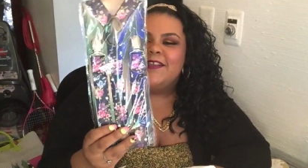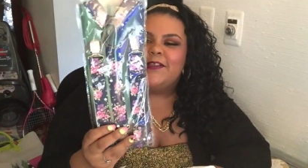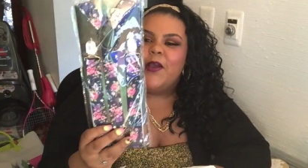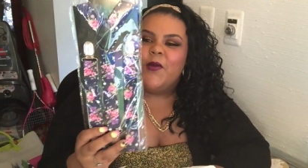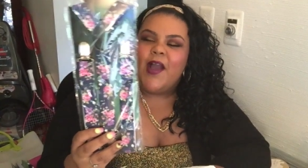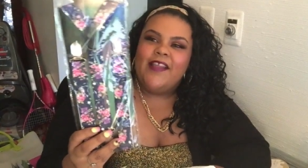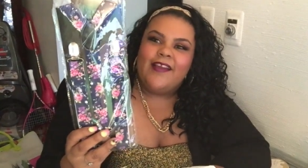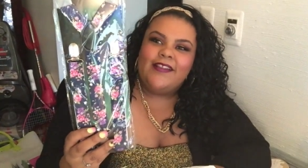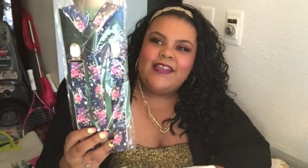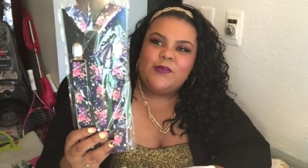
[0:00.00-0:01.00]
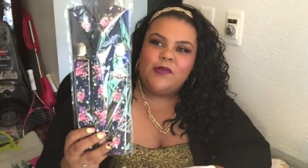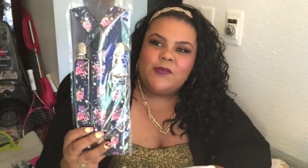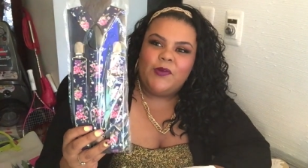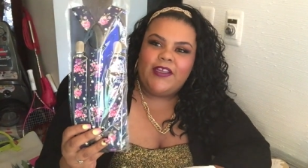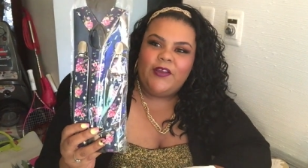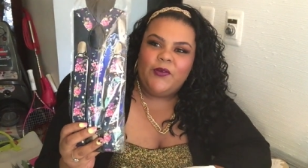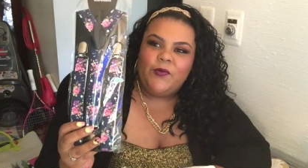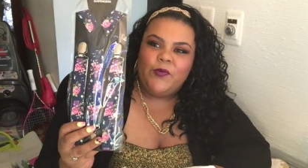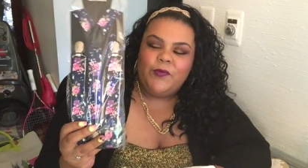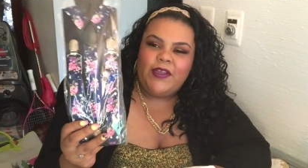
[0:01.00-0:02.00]
So I thought these ones were
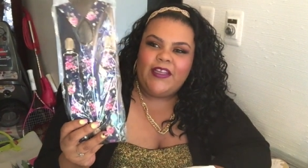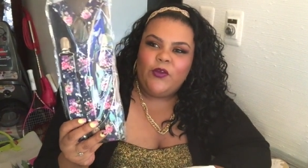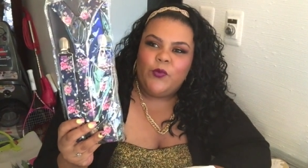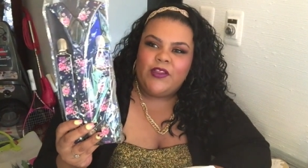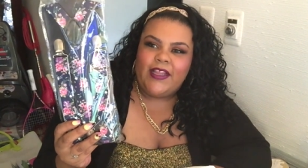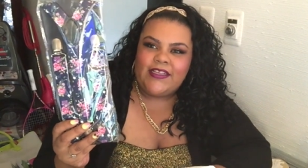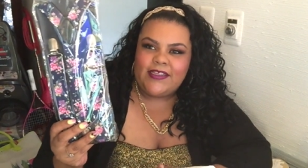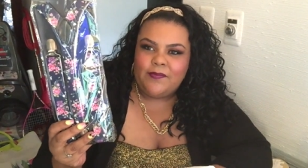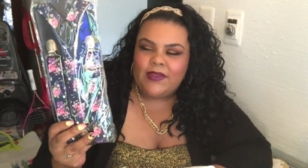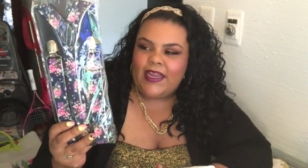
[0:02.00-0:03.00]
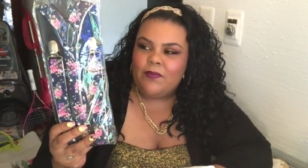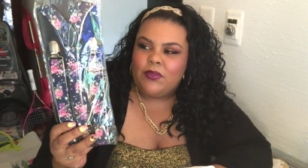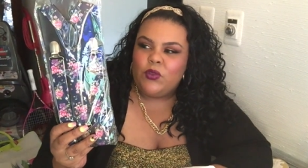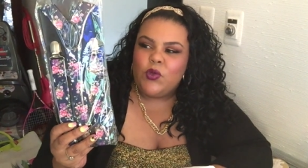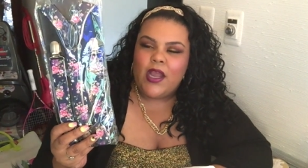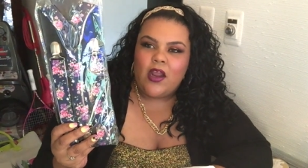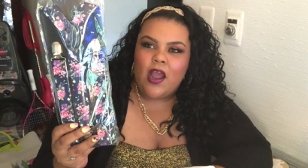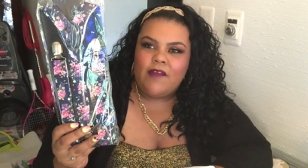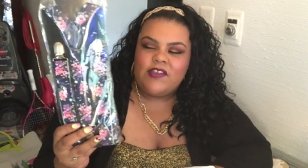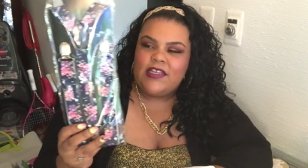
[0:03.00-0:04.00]
cute, would be cute with like some light blue
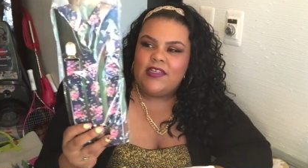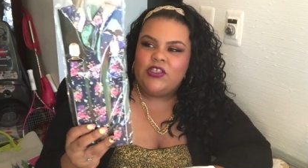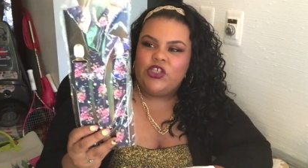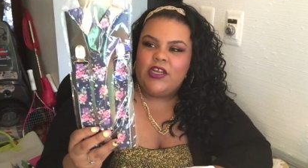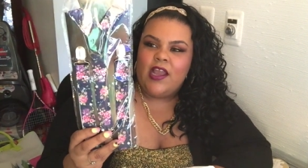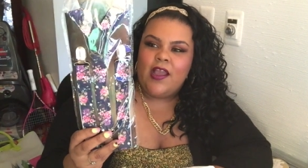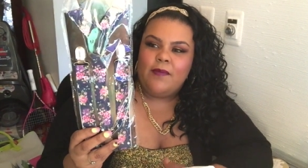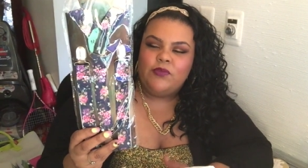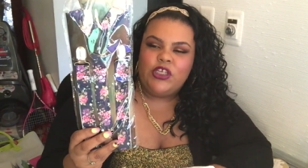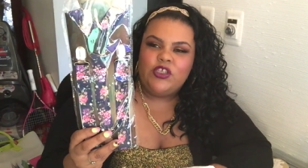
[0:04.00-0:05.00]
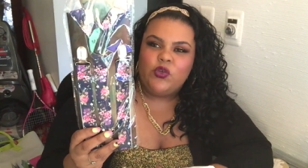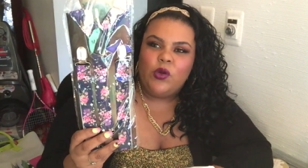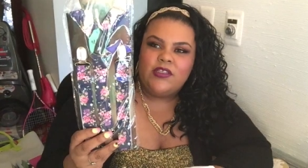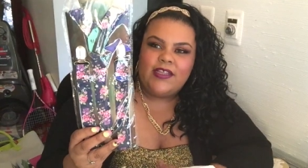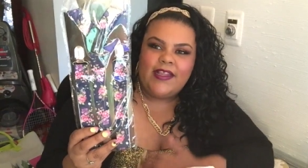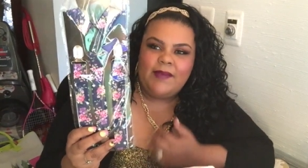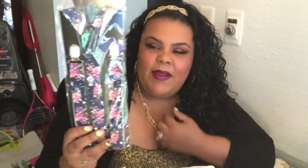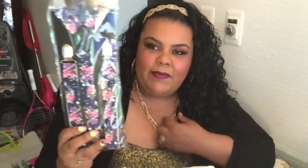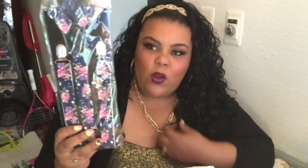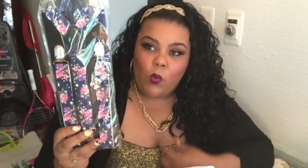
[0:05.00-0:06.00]
cutoffs, jean, um, jean shorts, and then
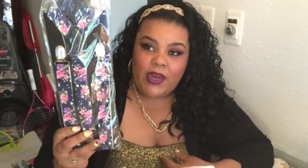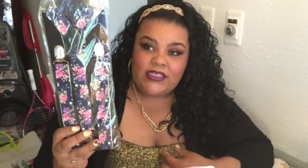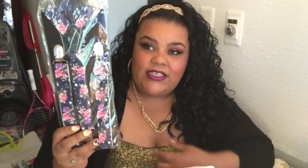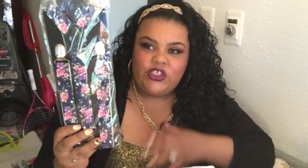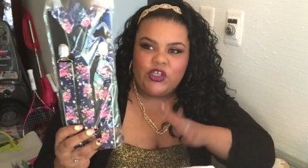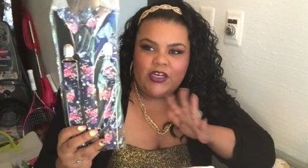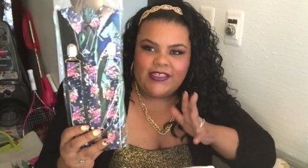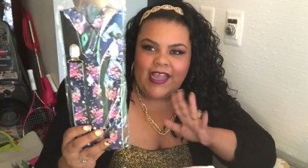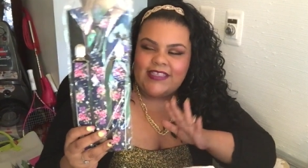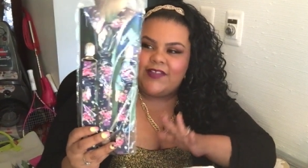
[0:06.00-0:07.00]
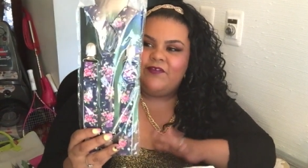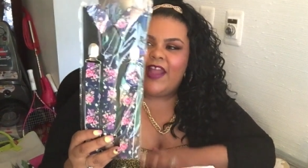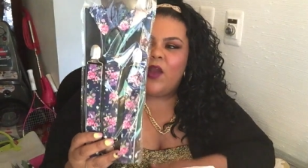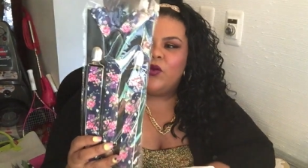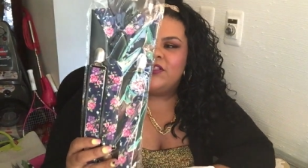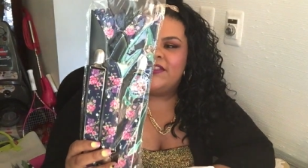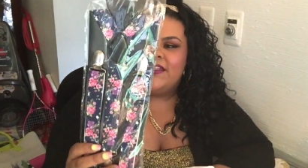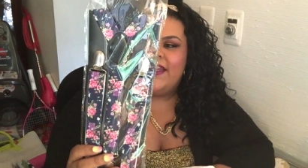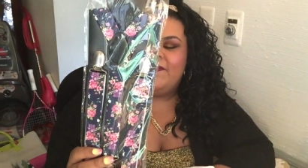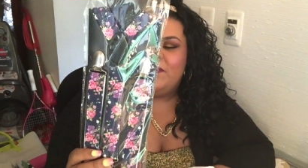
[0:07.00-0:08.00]
maybe a white t-shirt because it has the flowers and
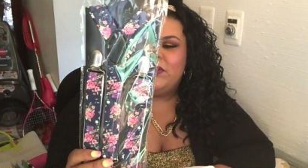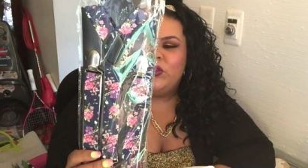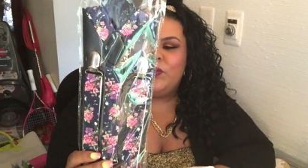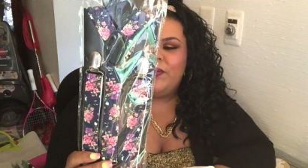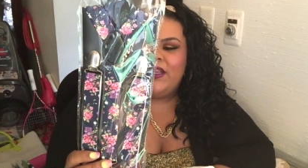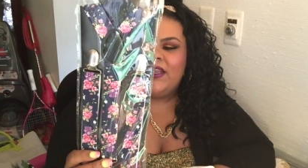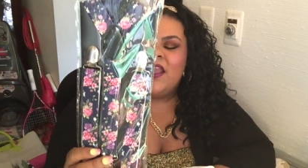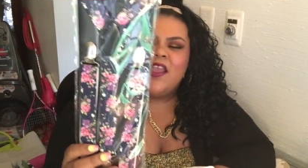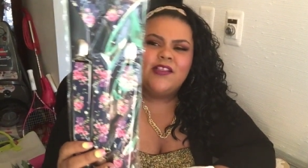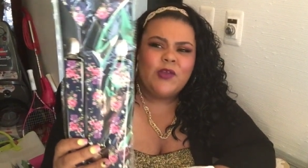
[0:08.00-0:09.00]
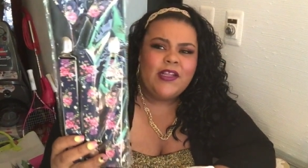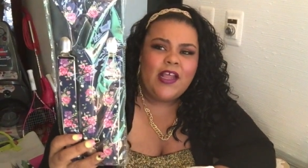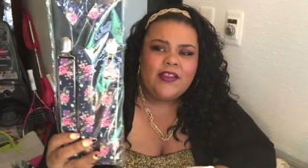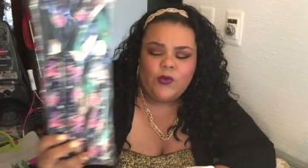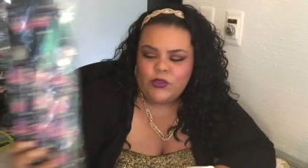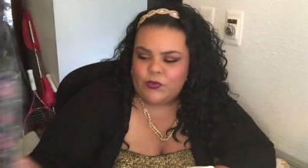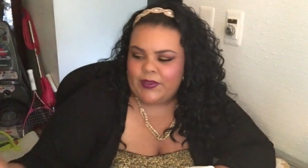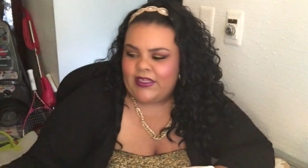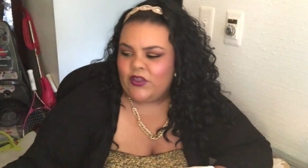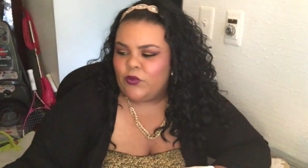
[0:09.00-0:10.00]
the navy blue and pink. So I thought those would
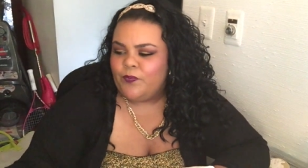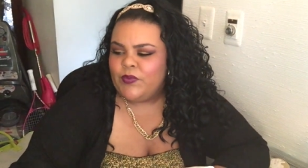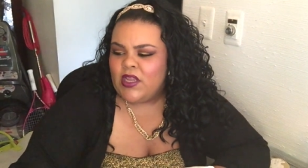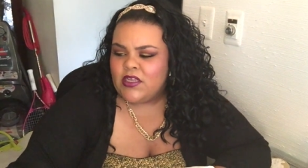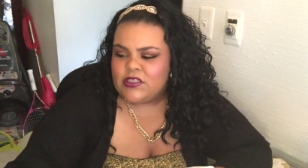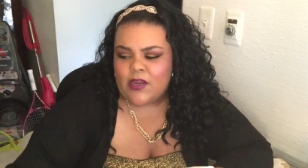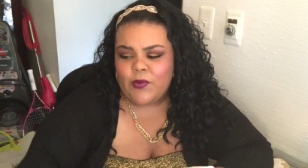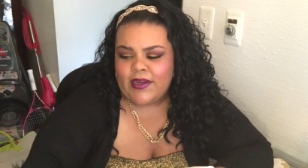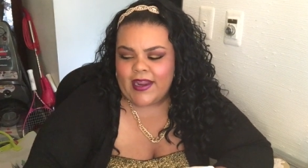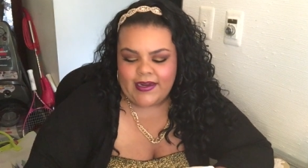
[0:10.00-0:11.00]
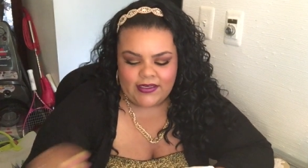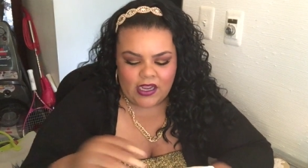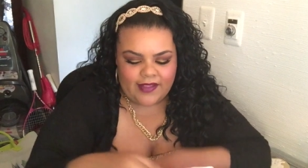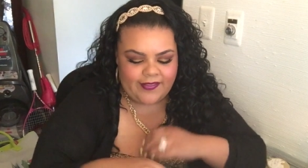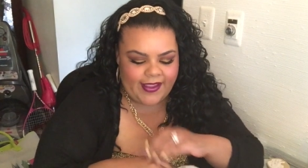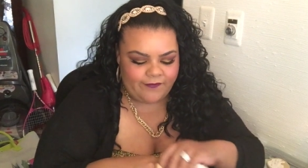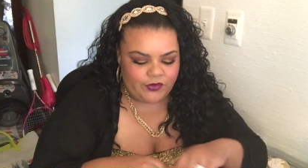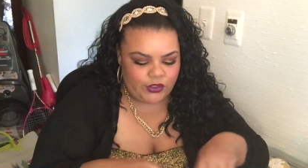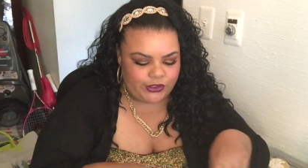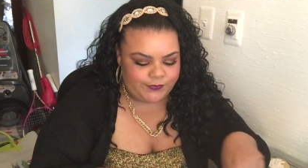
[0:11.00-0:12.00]
be cute. So I went ahead and got that
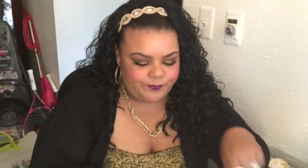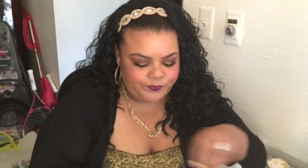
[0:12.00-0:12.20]
for her.